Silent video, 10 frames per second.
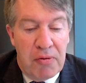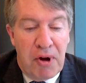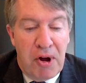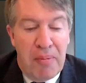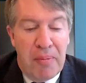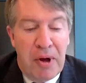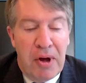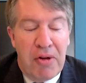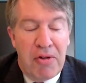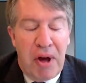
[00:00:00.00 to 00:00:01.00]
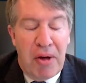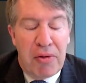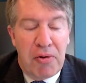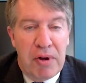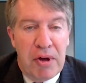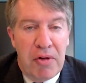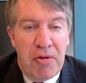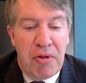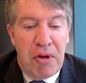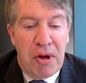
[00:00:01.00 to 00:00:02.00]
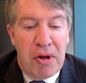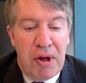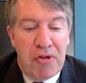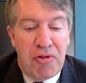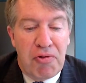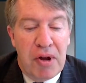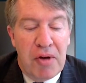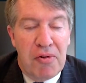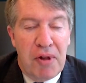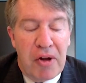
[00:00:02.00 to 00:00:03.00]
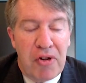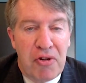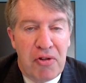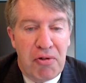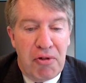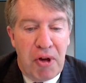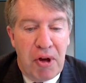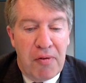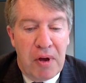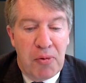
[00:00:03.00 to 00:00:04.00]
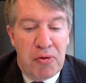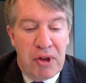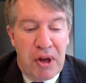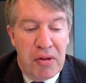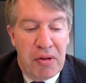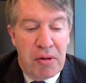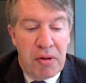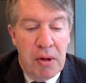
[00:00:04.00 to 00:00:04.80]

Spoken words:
from South Korea's legislative elections of April 10th.